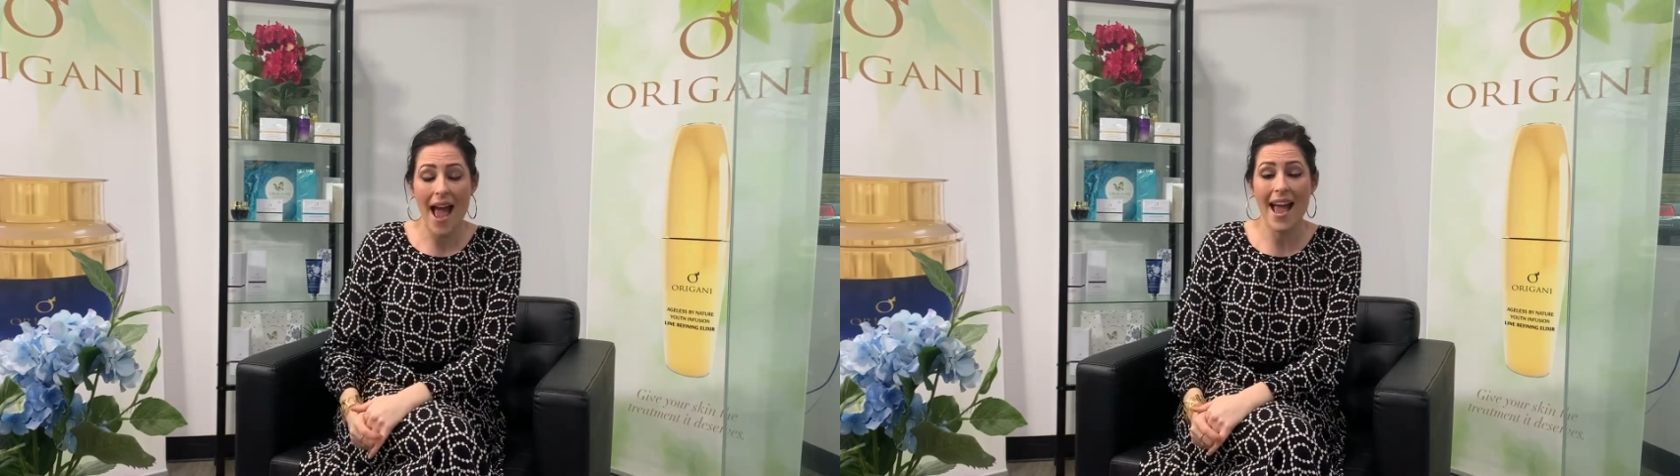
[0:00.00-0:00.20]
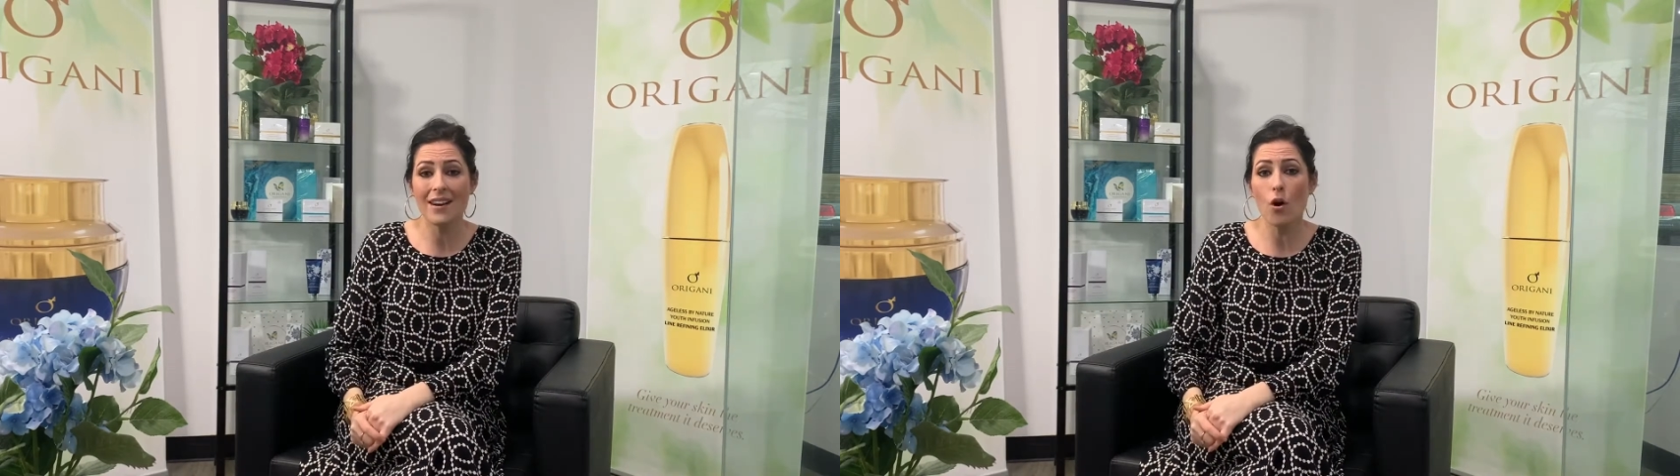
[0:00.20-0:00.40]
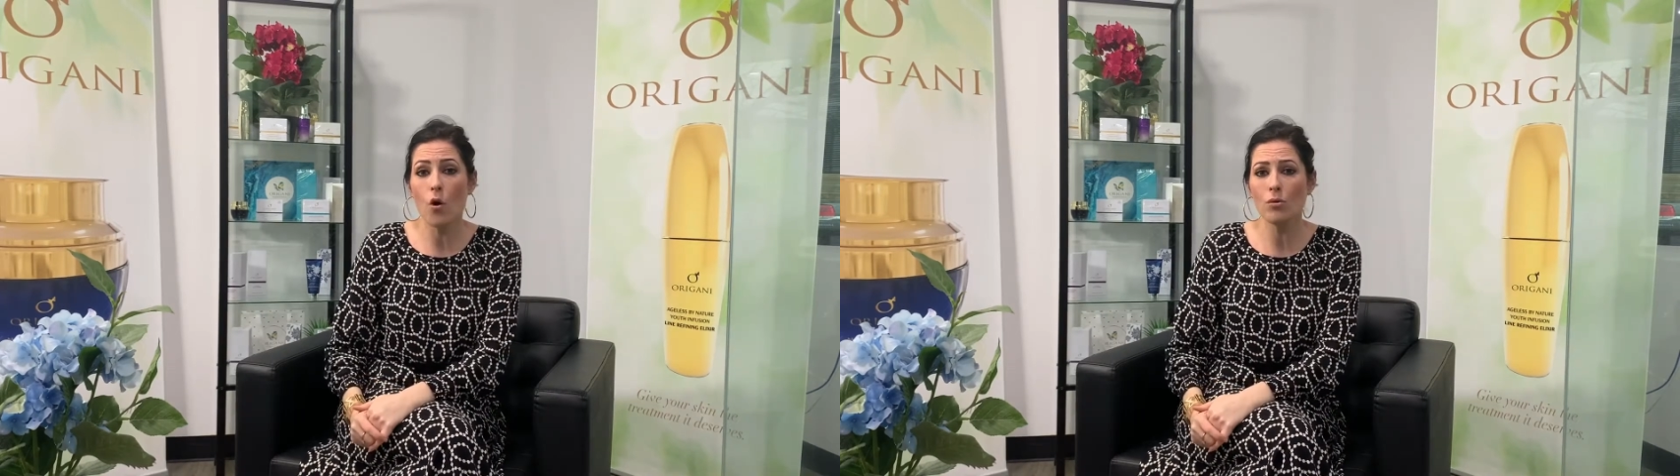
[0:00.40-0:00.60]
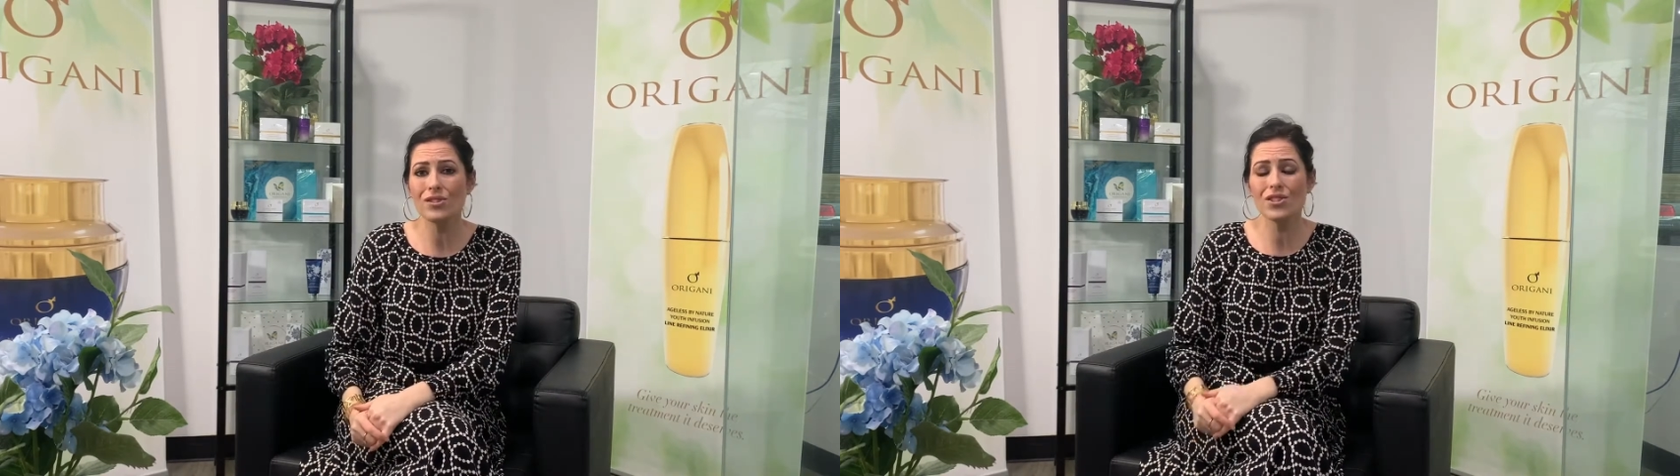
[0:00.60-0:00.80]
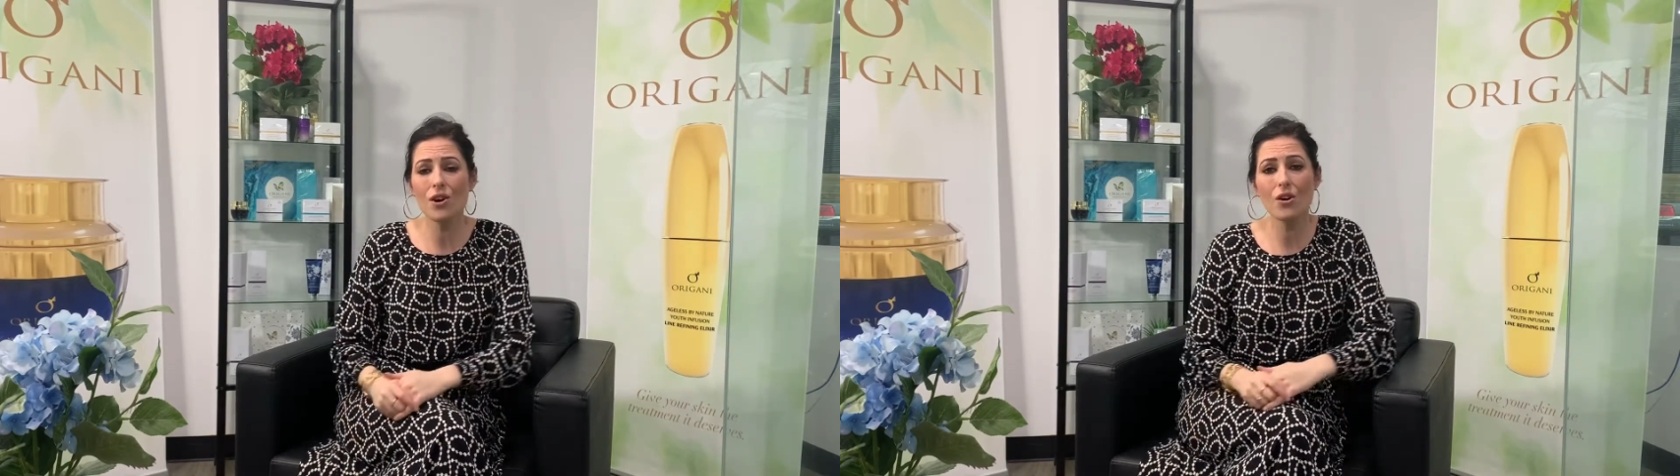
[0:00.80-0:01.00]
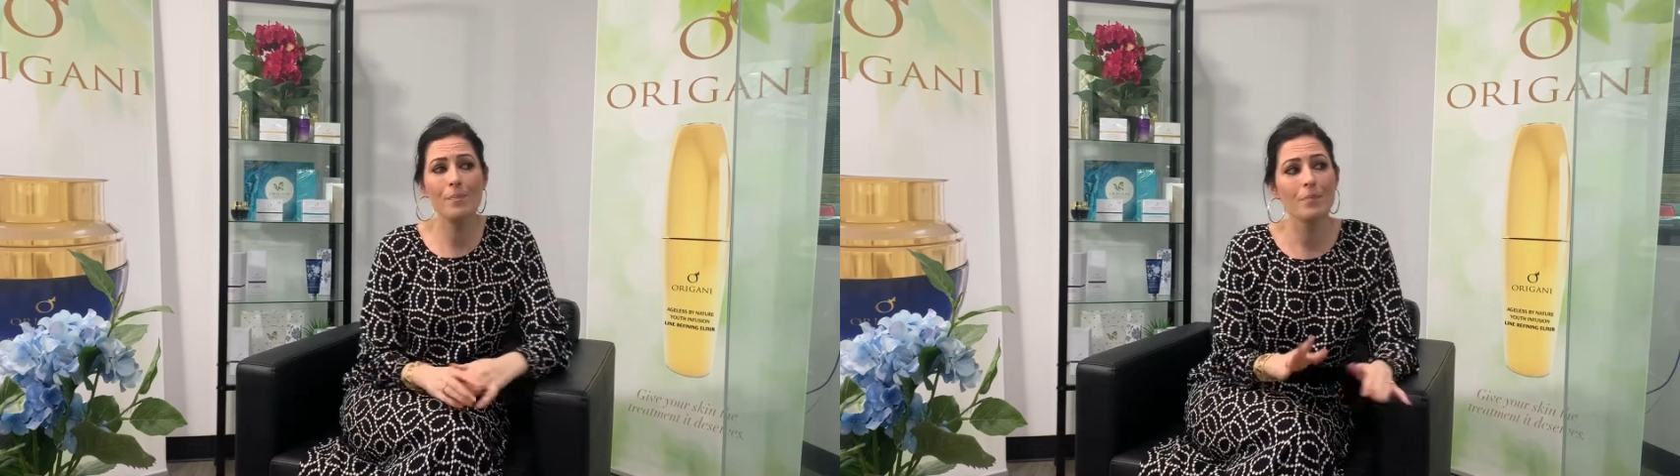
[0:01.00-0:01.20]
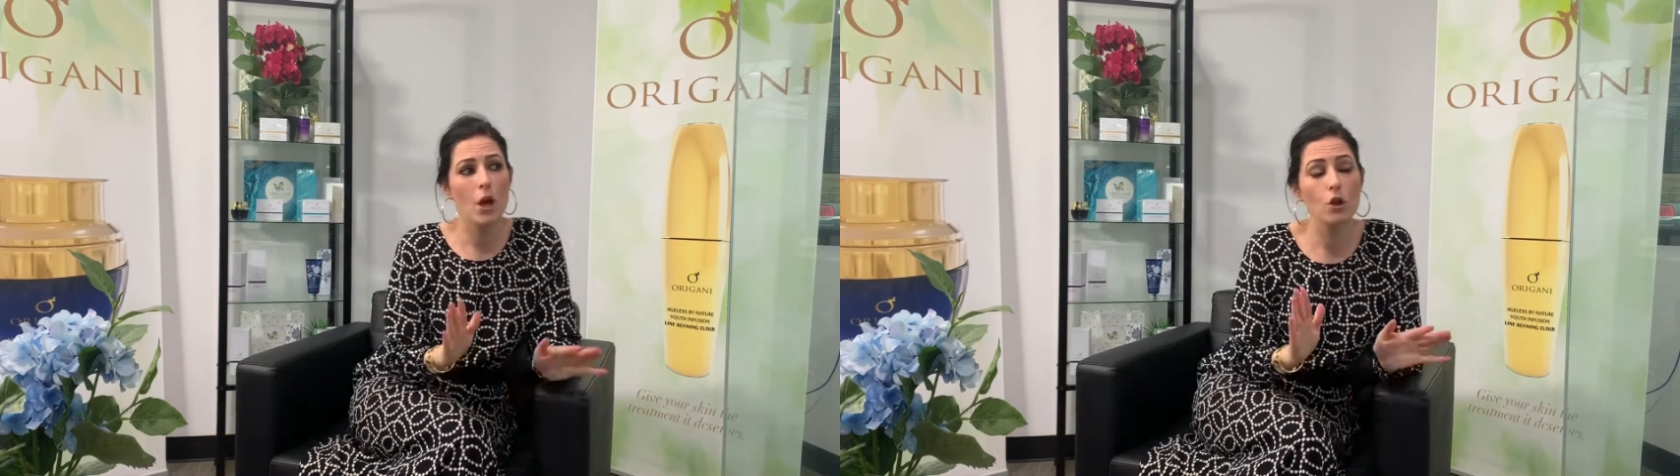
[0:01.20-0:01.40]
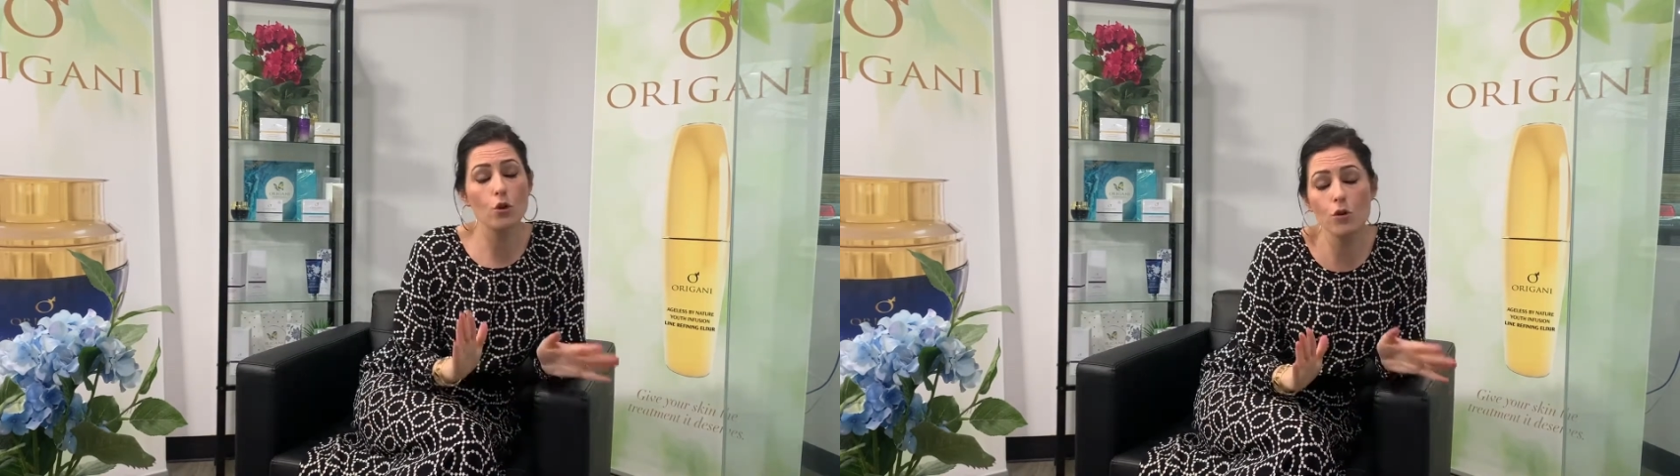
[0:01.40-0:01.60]
And also
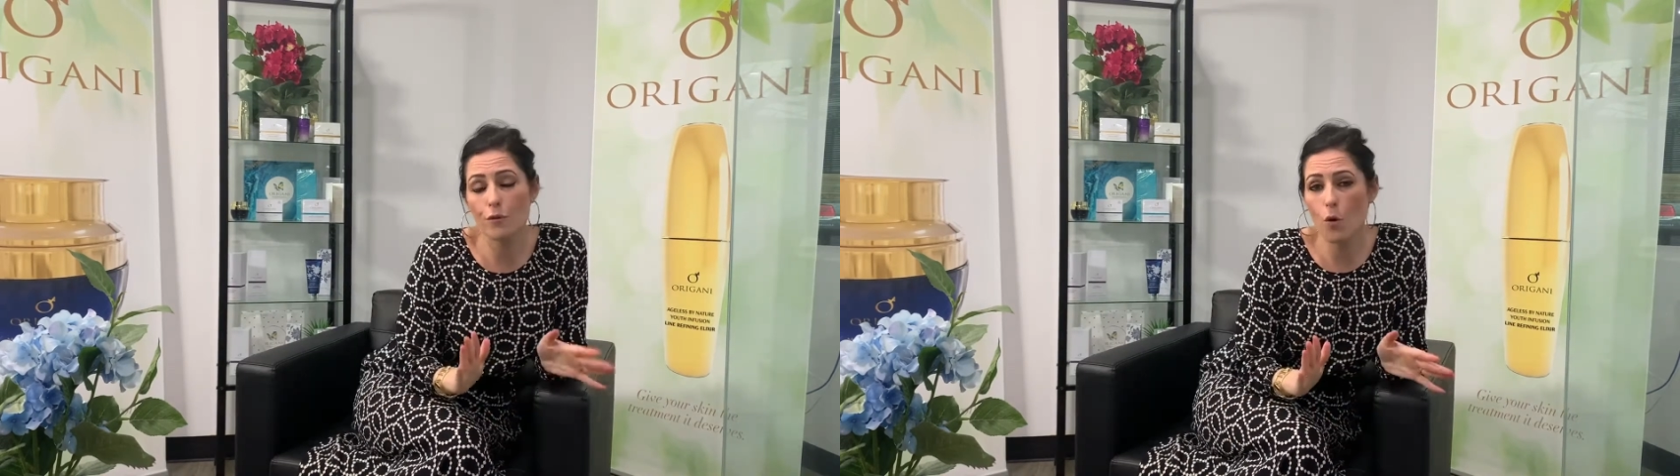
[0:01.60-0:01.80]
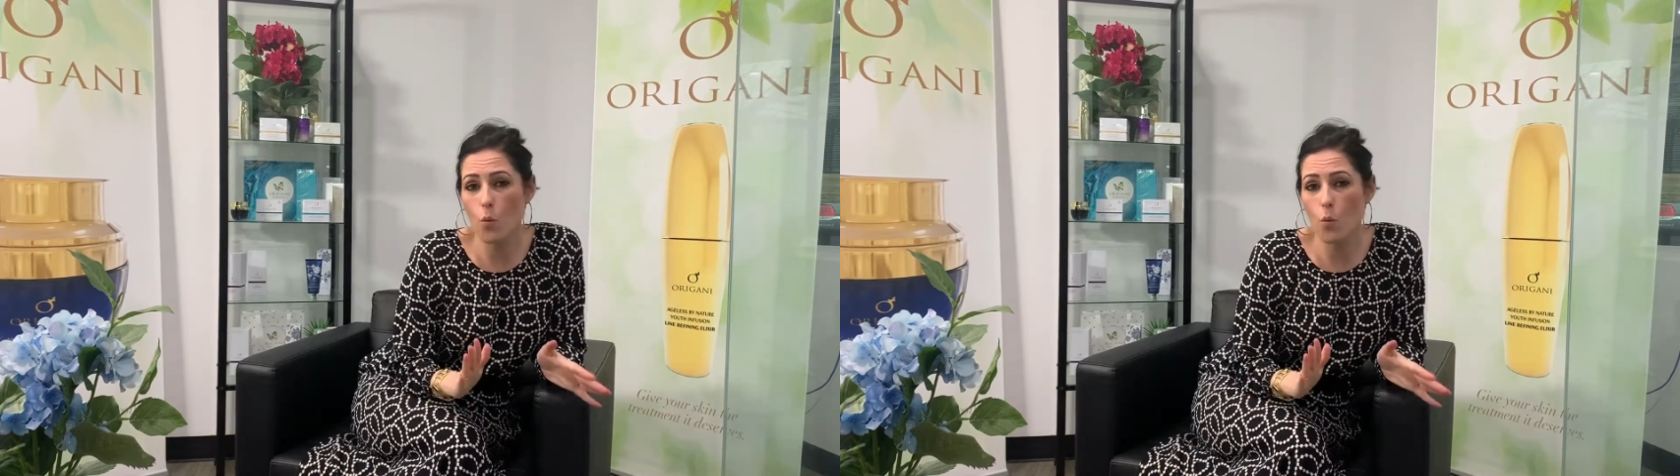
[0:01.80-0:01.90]
look for